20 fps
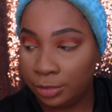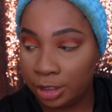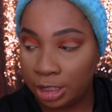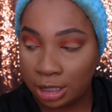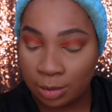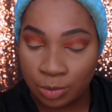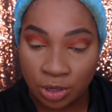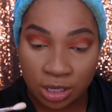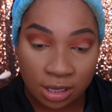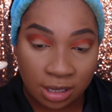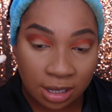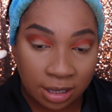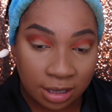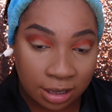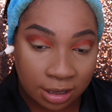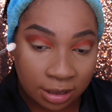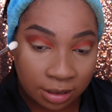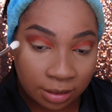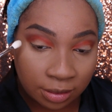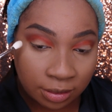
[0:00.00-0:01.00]
and I'm just
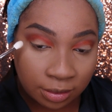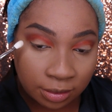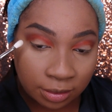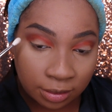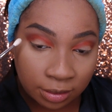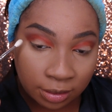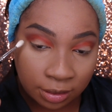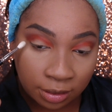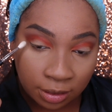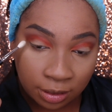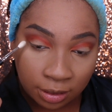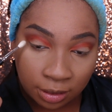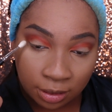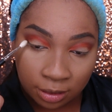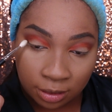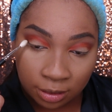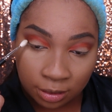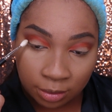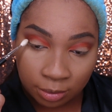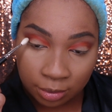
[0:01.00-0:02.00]
gonna
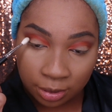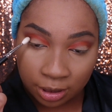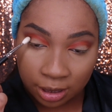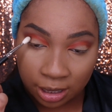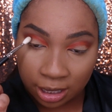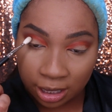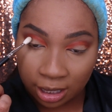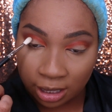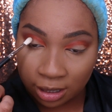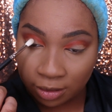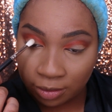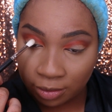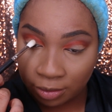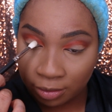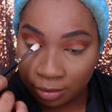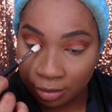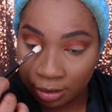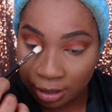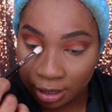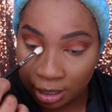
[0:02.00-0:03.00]
apply it
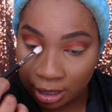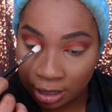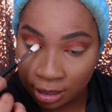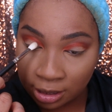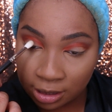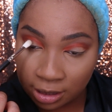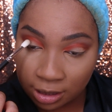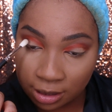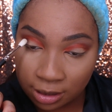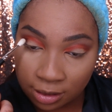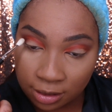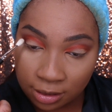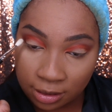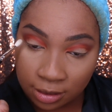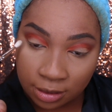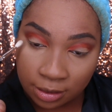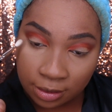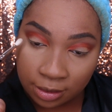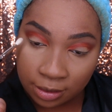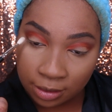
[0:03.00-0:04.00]
right
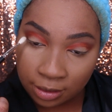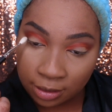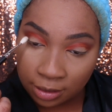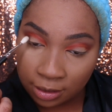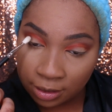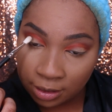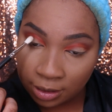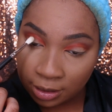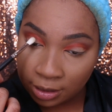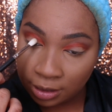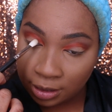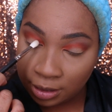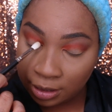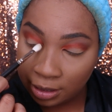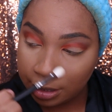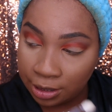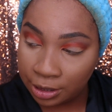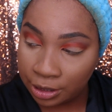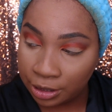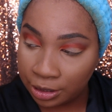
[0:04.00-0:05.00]

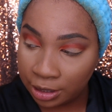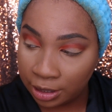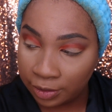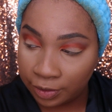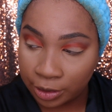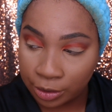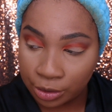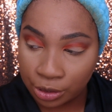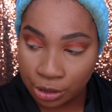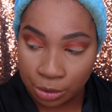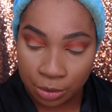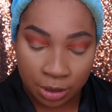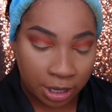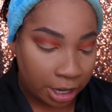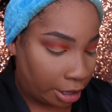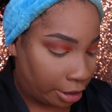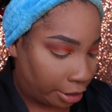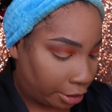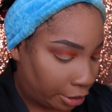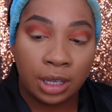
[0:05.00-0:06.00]
underneath those two
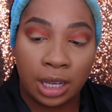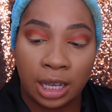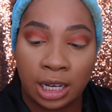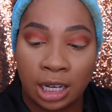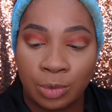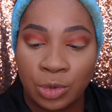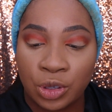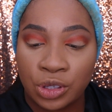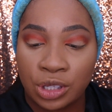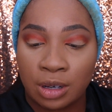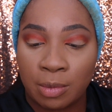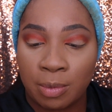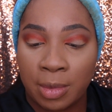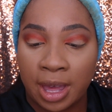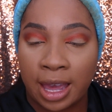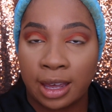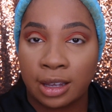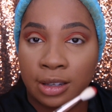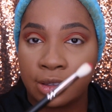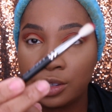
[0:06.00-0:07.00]
colors. And I'm using a
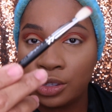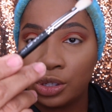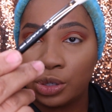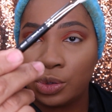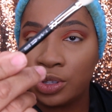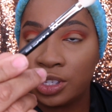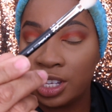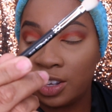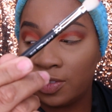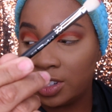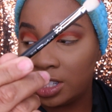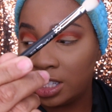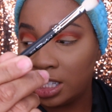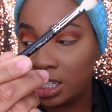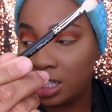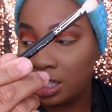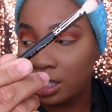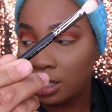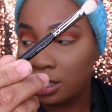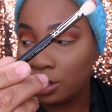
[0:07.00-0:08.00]
MAC
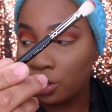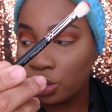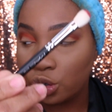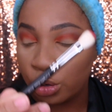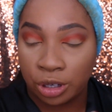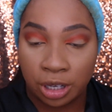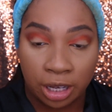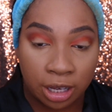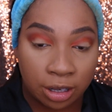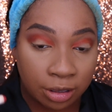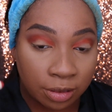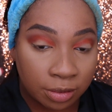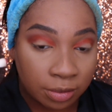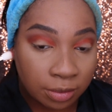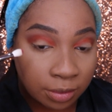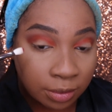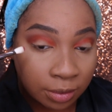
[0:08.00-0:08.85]
217 short handle.